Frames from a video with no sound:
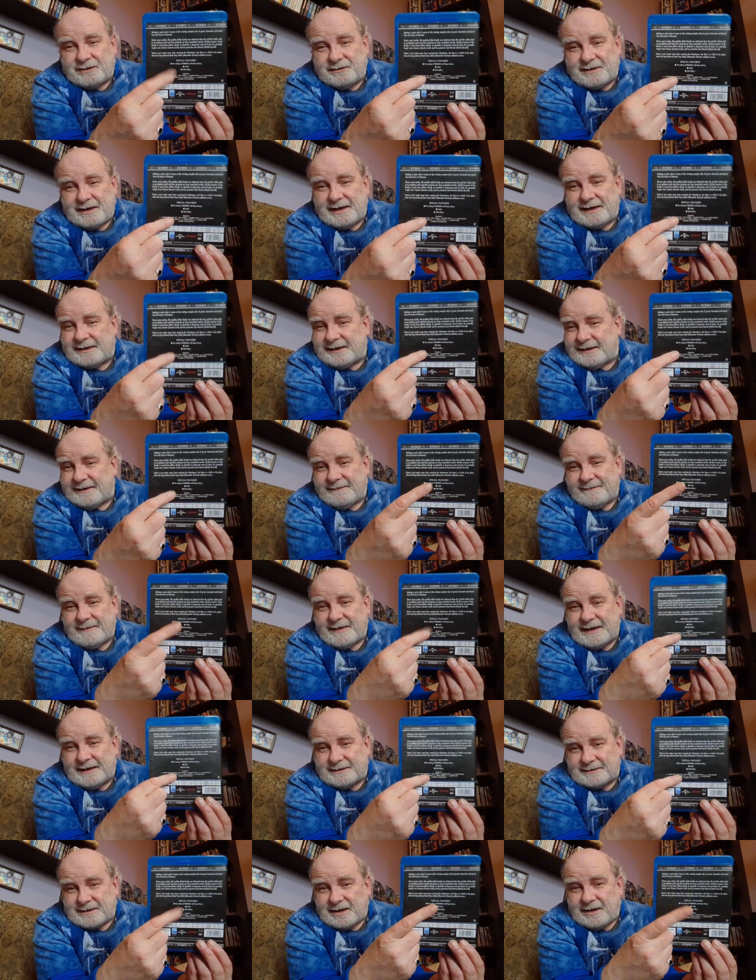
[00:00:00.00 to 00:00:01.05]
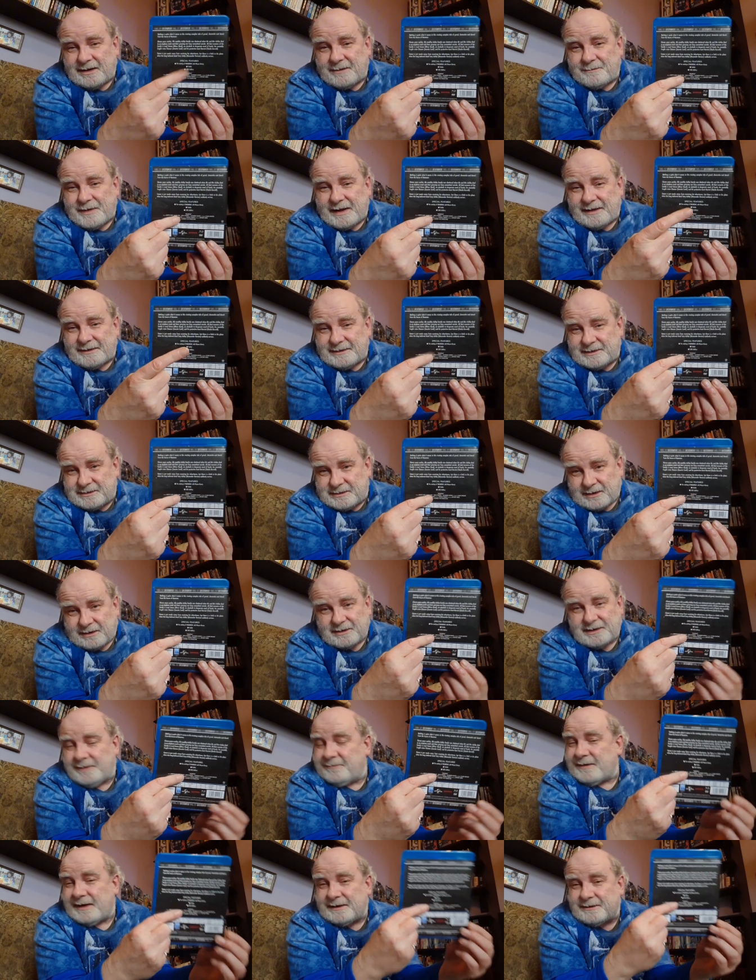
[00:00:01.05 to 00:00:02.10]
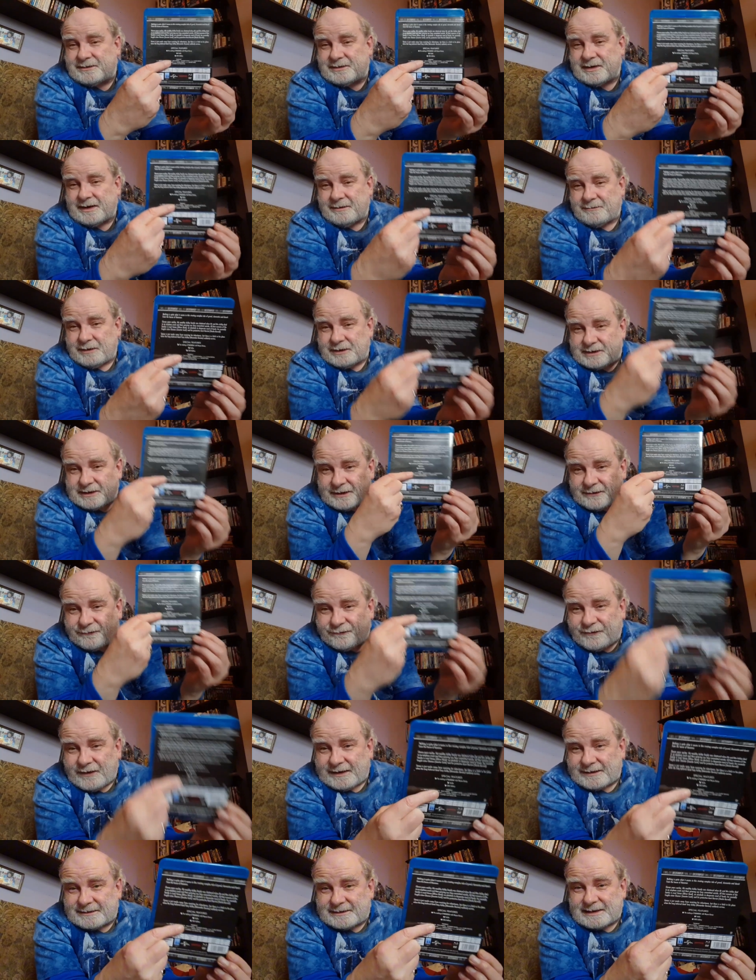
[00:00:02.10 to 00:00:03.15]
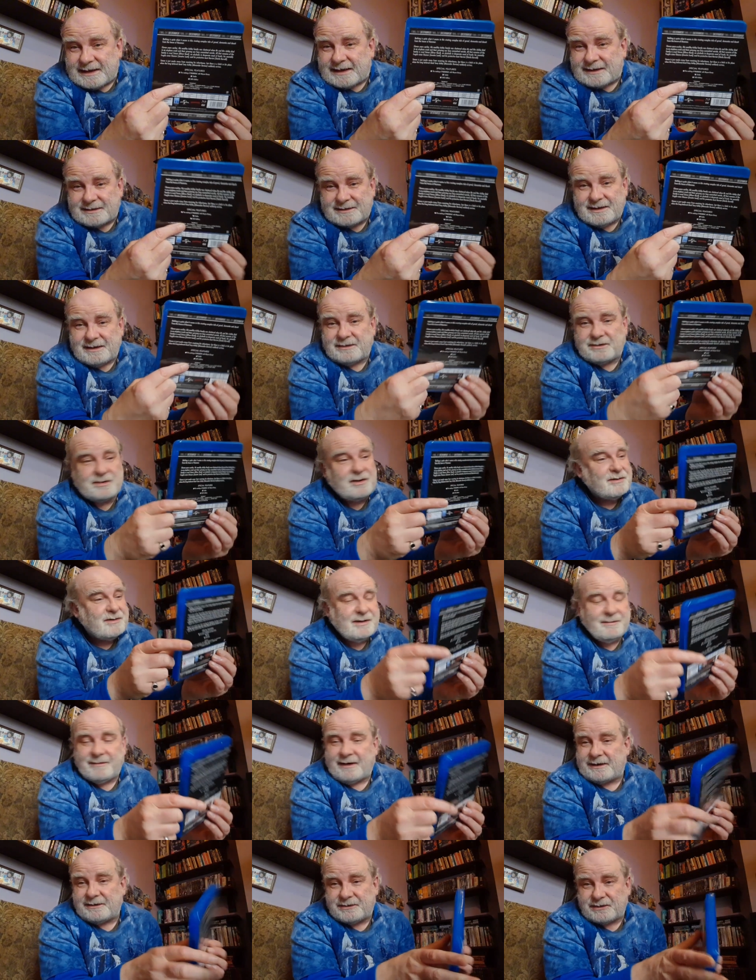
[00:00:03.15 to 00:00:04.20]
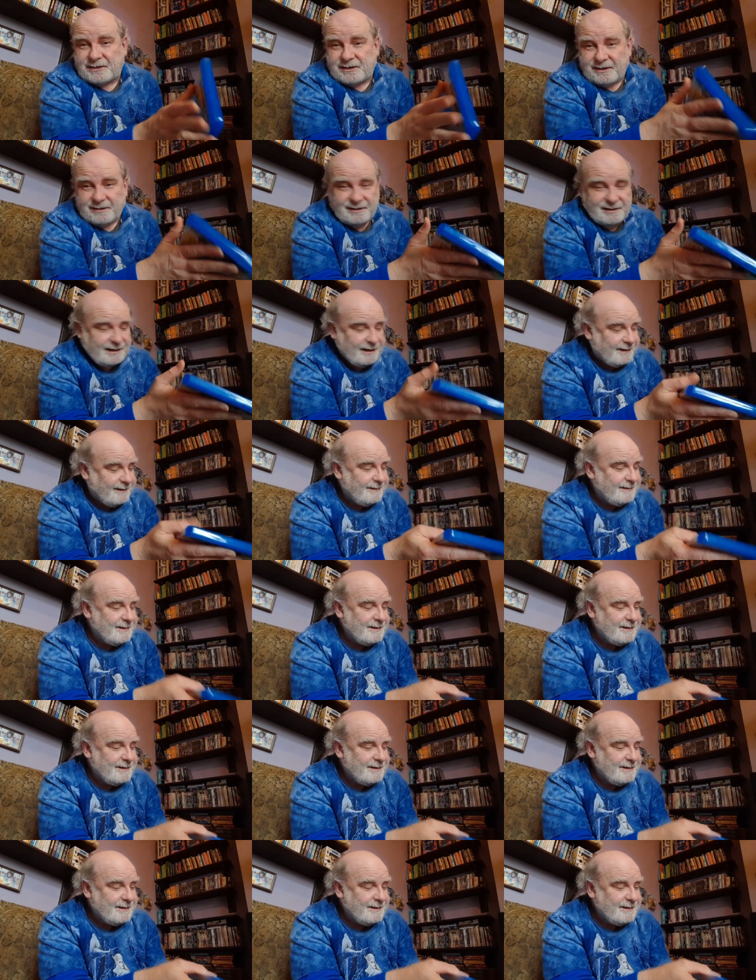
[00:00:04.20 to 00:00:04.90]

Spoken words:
Really, it's all about this documentary, which is fantastic documentary on here.